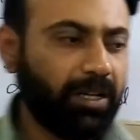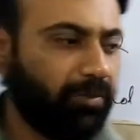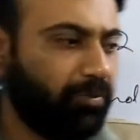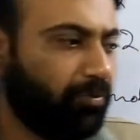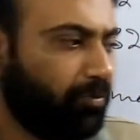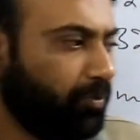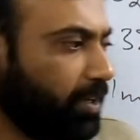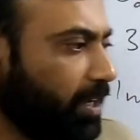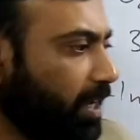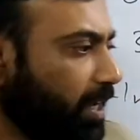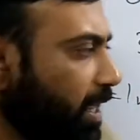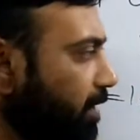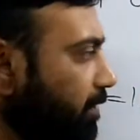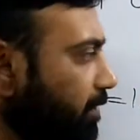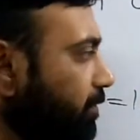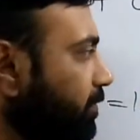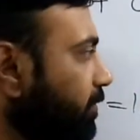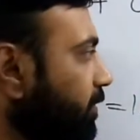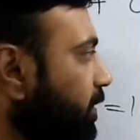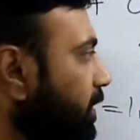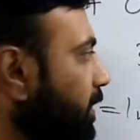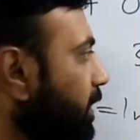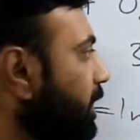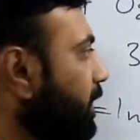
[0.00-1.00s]
If we
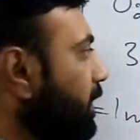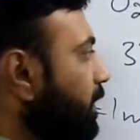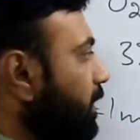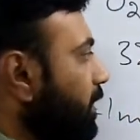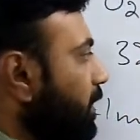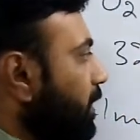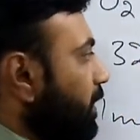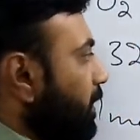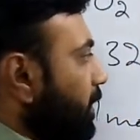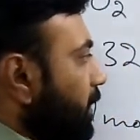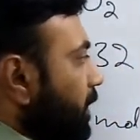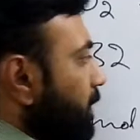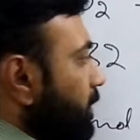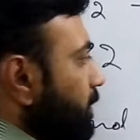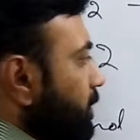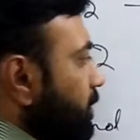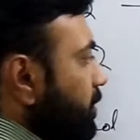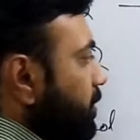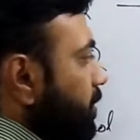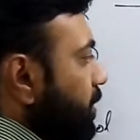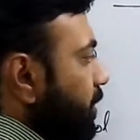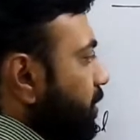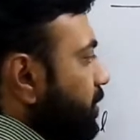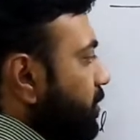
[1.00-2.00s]
have
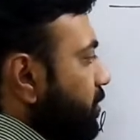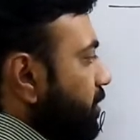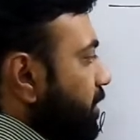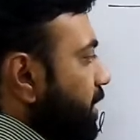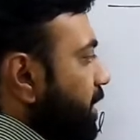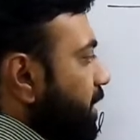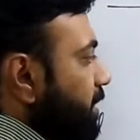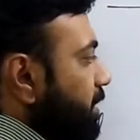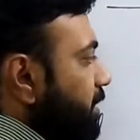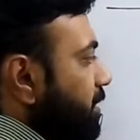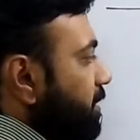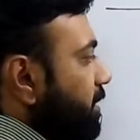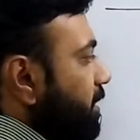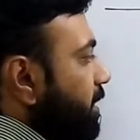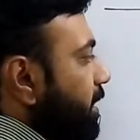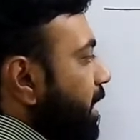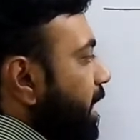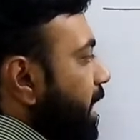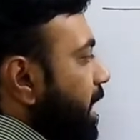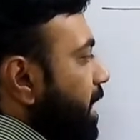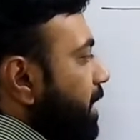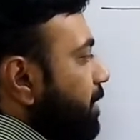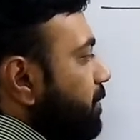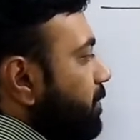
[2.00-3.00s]
16
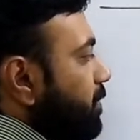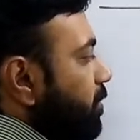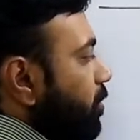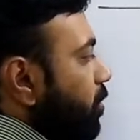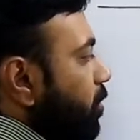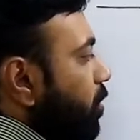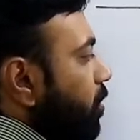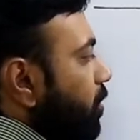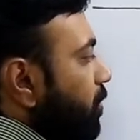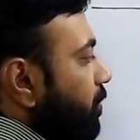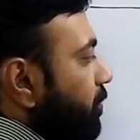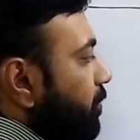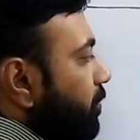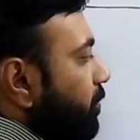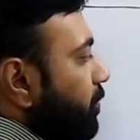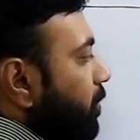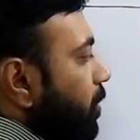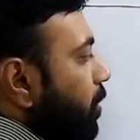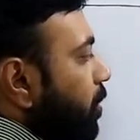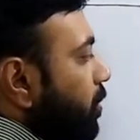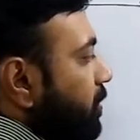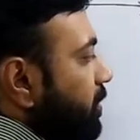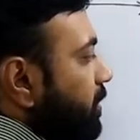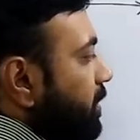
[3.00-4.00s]
grams of
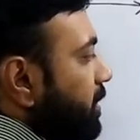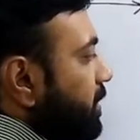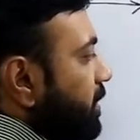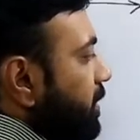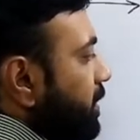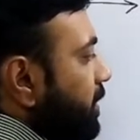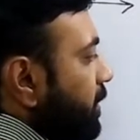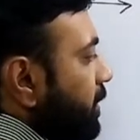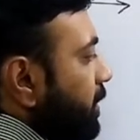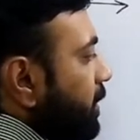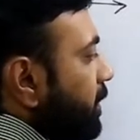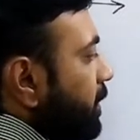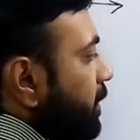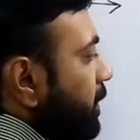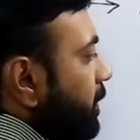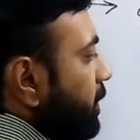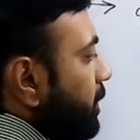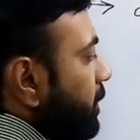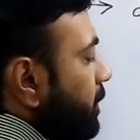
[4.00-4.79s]
oxygen